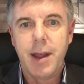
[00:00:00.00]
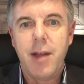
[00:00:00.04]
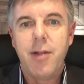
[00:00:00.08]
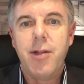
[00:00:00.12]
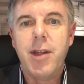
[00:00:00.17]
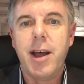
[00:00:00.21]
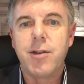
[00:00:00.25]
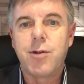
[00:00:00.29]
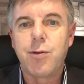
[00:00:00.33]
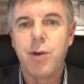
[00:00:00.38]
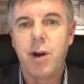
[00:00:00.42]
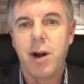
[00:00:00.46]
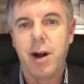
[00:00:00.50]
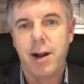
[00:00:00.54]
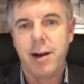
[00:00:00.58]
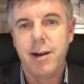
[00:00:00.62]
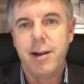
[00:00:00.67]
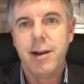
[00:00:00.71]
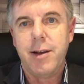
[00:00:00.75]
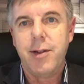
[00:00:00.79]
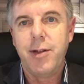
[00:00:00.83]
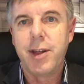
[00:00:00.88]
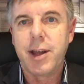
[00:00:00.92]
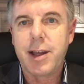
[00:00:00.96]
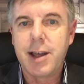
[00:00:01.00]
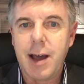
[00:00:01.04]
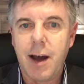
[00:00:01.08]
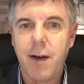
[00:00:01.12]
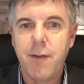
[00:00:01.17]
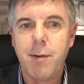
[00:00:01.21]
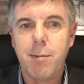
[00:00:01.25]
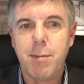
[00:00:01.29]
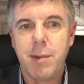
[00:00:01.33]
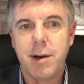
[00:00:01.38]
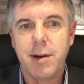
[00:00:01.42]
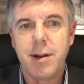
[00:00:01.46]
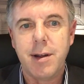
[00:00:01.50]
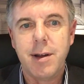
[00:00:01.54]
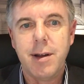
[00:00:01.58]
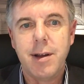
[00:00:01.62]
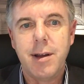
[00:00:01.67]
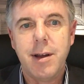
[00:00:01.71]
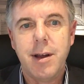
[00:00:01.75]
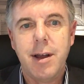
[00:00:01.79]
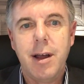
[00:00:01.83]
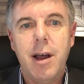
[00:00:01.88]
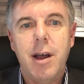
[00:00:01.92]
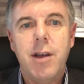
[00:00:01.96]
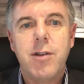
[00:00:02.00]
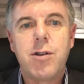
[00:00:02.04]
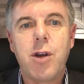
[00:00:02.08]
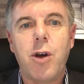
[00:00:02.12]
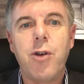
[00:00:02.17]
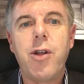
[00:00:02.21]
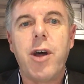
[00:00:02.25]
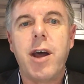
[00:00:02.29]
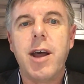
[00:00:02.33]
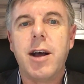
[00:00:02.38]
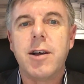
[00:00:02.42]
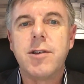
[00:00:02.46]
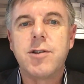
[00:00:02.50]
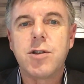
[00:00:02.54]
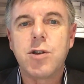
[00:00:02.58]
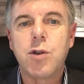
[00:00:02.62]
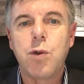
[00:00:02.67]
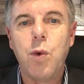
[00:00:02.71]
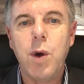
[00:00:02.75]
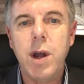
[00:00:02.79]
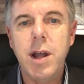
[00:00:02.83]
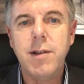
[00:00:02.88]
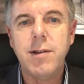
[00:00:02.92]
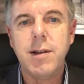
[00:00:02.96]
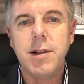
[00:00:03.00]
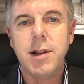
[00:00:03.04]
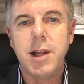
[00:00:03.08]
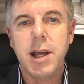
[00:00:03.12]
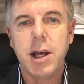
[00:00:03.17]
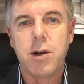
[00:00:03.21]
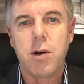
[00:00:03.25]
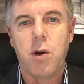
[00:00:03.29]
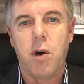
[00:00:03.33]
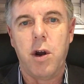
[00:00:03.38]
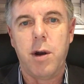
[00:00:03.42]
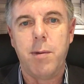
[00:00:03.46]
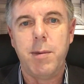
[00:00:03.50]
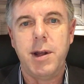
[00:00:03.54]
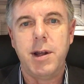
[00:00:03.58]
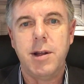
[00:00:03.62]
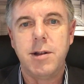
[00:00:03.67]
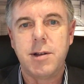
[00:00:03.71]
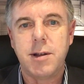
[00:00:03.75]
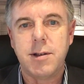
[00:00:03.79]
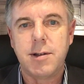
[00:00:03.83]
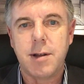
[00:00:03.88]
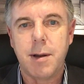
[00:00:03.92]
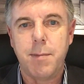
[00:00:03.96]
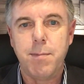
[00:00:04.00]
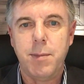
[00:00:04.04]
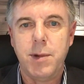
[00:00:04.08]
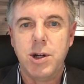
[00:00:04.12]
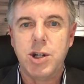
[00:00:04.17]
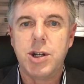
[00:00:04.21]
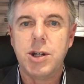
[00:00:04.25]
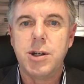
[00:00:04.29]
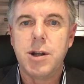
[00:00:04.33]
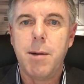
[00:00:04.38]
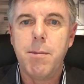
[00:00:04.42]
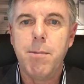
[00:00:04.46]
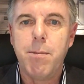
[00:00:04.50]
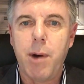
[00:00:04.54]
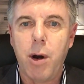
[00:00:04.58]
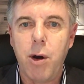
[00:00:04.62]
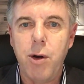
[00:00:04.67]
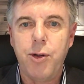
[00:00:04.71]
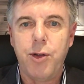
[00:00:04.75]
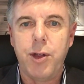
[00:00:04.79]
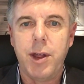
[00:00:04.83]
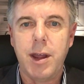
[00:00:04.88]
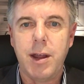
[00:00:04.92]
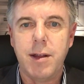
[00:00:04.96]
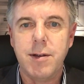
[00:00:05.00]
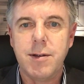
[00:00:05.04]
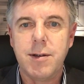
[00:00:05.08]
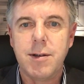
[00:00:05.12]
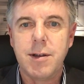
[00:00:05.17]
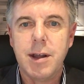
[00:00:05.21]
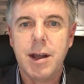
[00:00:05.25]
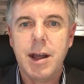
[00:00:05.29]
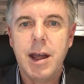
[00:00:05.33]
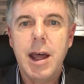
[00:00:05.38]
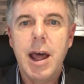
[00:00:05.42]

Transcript: That's right, the government. So they are squeezing the economy into submission at both ends,